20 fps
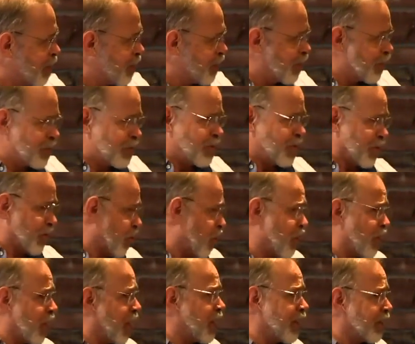I mean, the
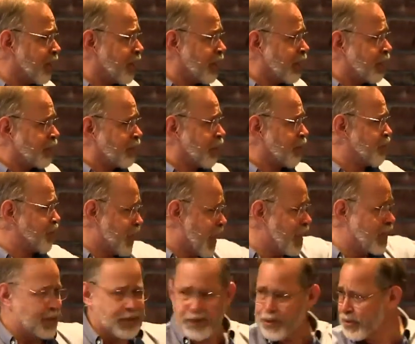Torah from
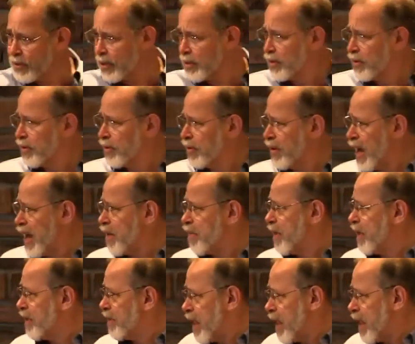Genesis to Deuteronomy,